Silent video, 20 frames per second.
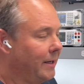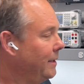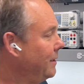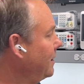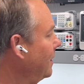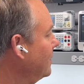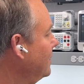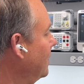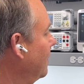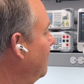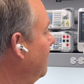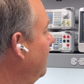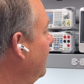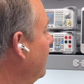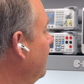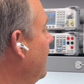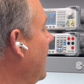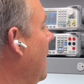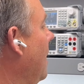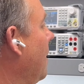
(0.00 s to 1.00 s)
it doesn't
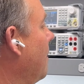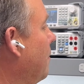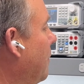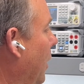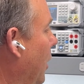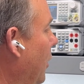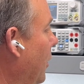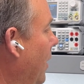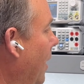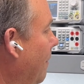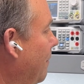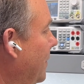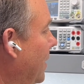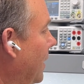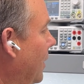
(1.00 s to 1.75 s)
burn up the